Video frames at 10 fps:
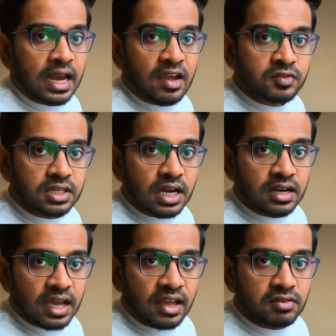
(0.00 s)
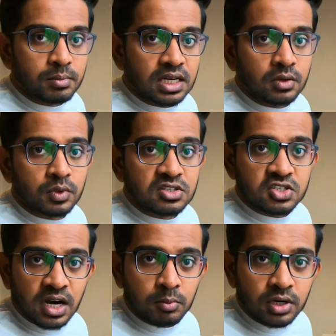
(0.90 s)
And after that, I have a meeting with
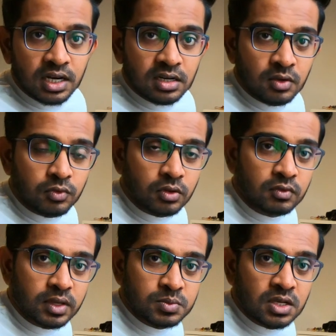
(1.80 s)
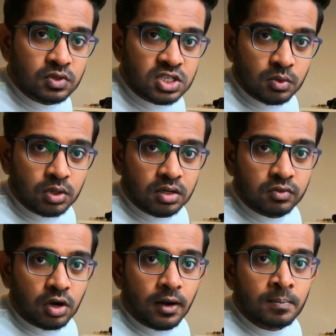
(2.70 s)
the TriboNet for the website which I
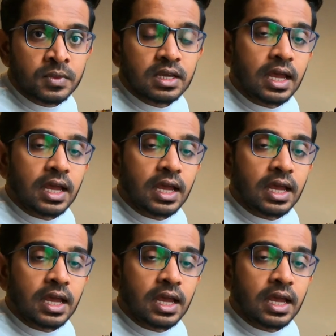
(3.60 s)
work for.